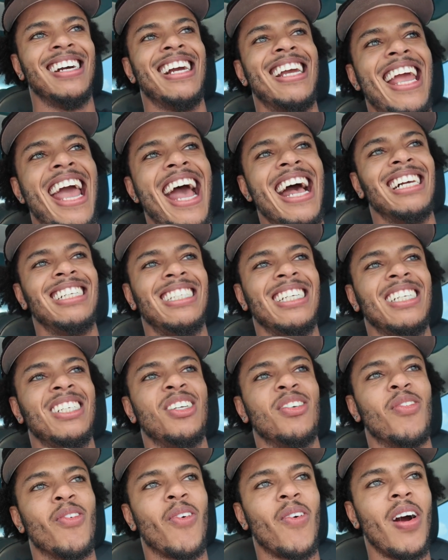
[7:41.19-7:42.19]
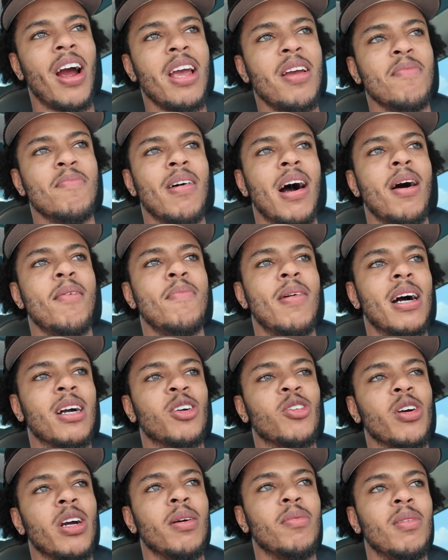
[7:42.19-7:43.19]
gas station right by my
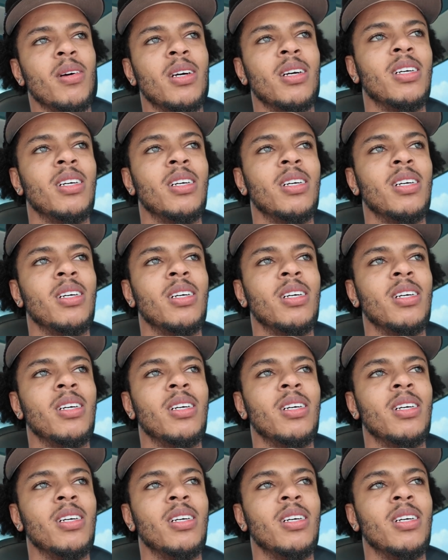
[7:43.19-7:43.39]
crib.